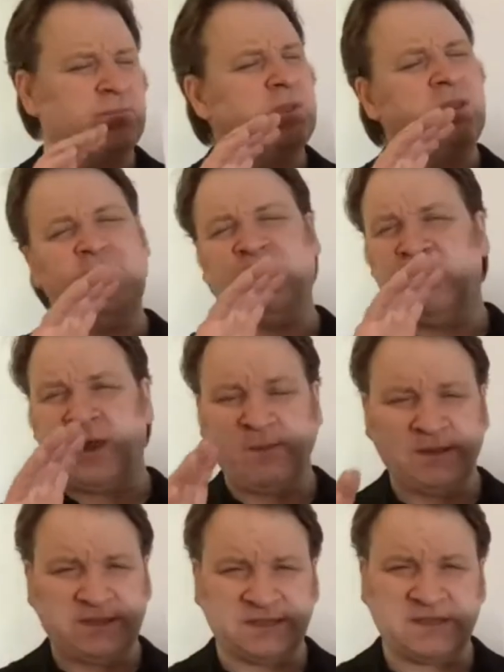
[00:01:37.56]
if you're coming
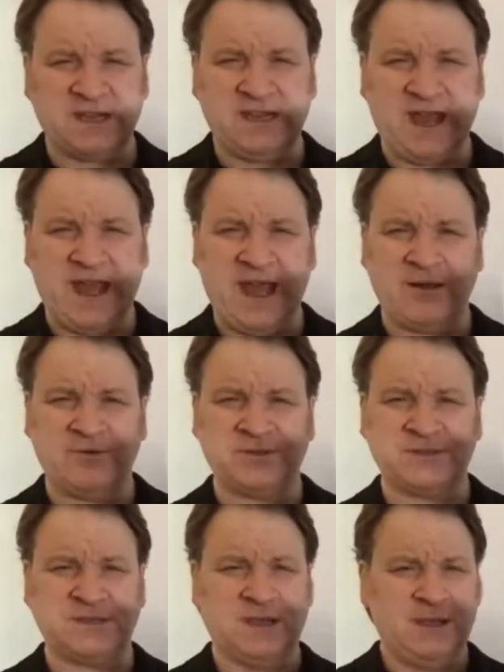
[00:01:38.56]
to sell your
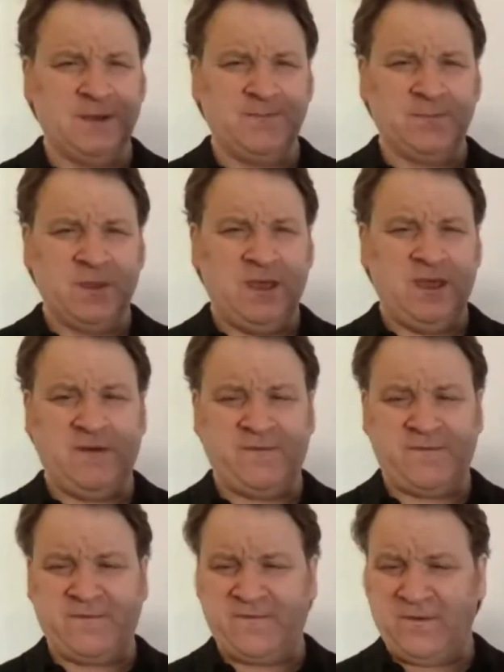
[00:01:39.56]
house,
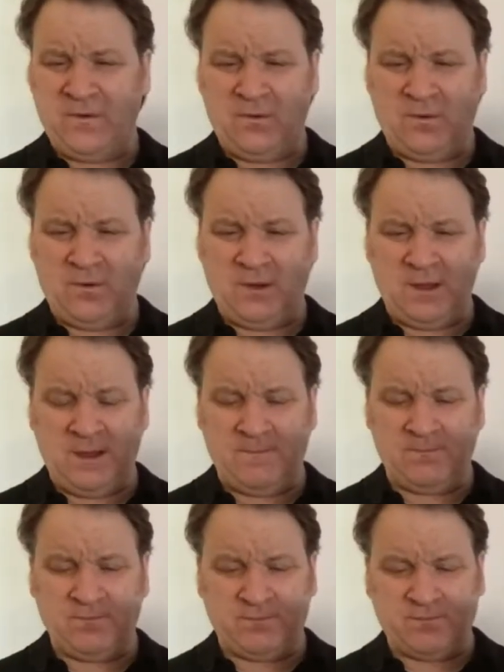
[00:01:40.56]
if you're
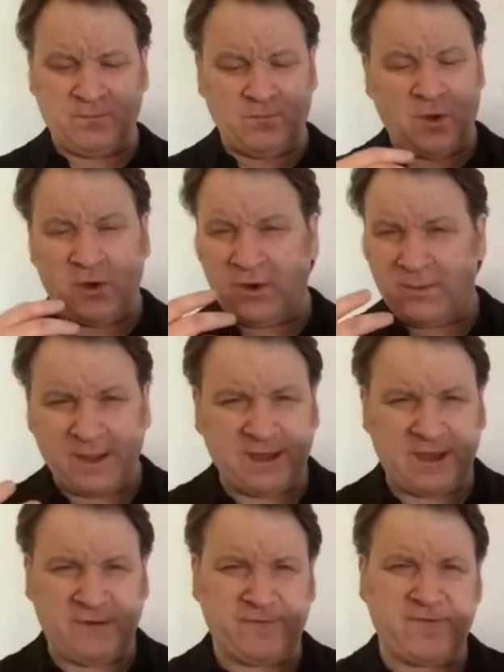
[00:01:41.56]
um, worried about
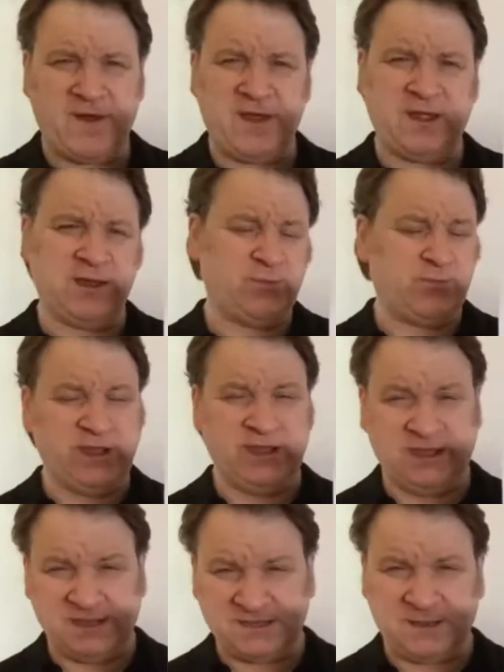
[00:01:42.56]
getting fined, bringing
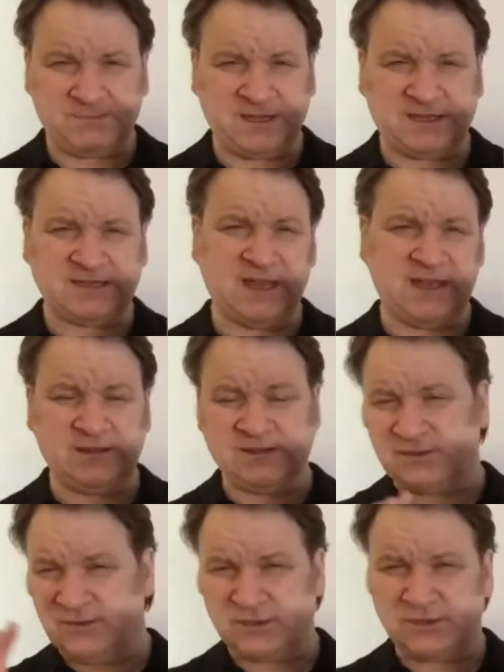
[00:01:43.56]
your septic tank and
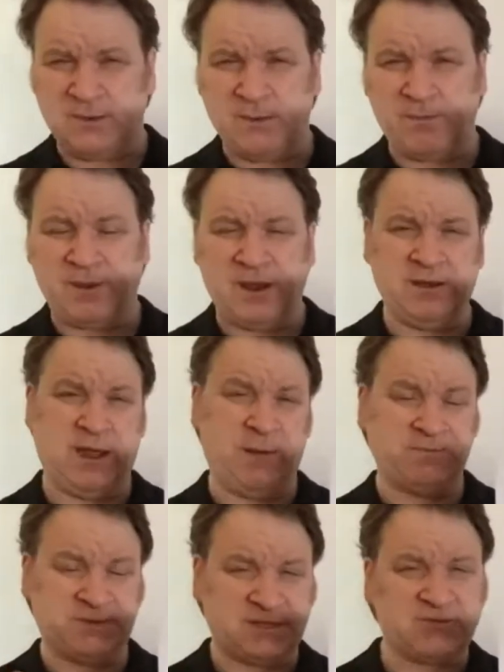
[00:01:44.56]
sewage treatment plant up
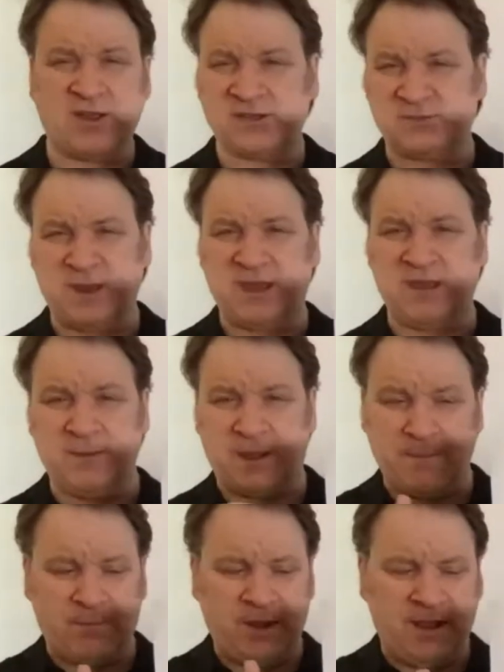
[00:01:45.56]
to scratch, making them the
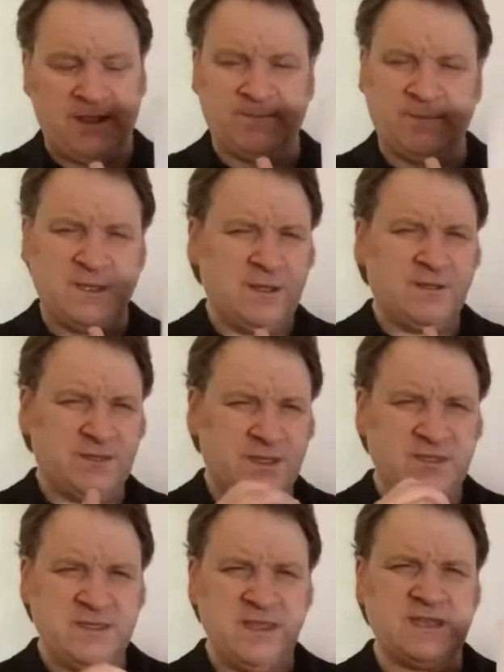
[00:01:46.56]
compliant,
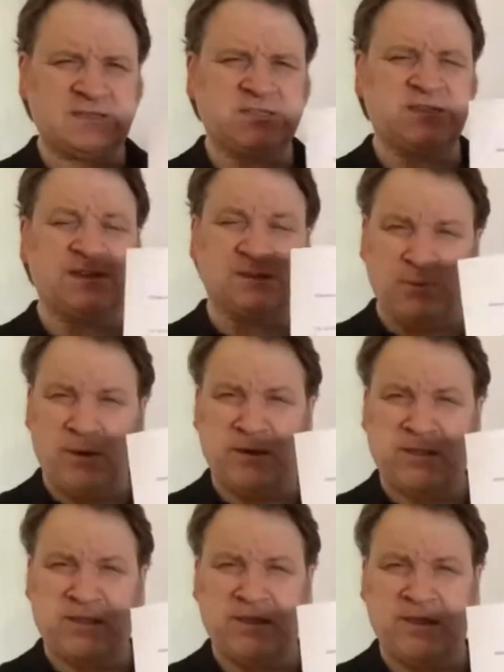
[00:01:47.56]
then this is
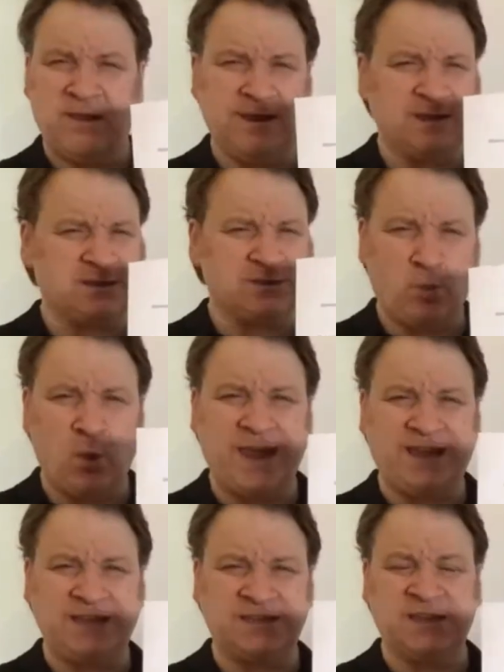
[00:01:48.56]
worth its
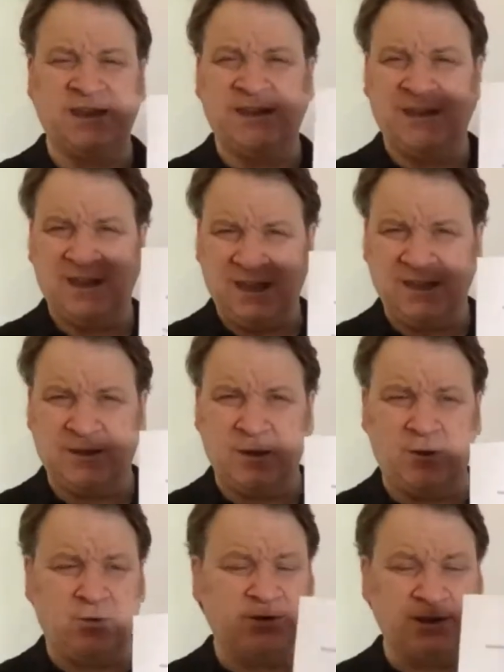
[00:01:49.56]
weight in
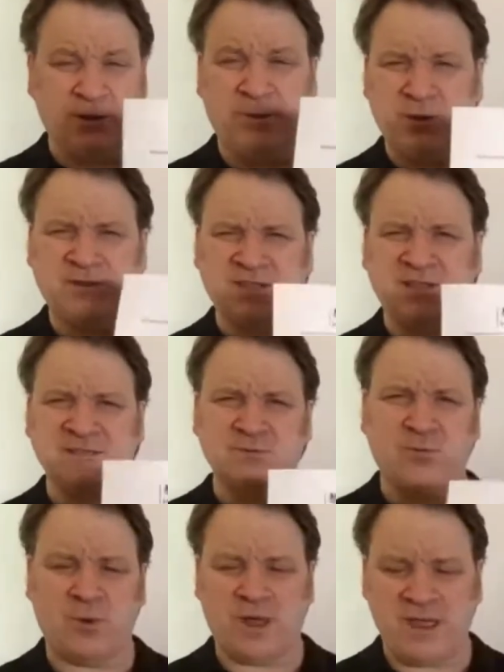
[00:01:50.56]
gold. Although it doesn't
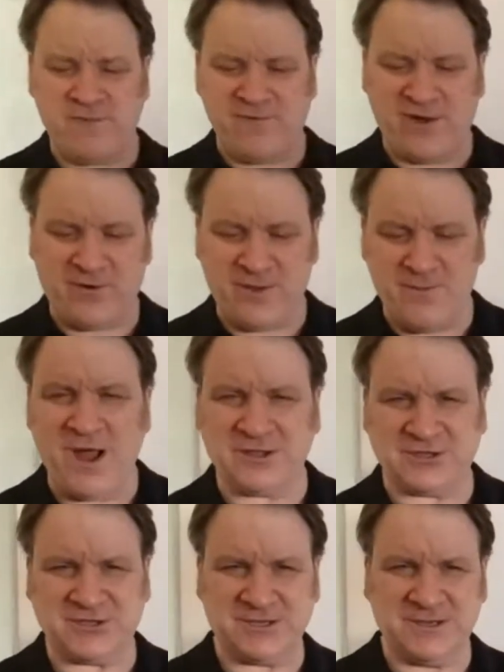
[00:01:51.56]
weigh very much,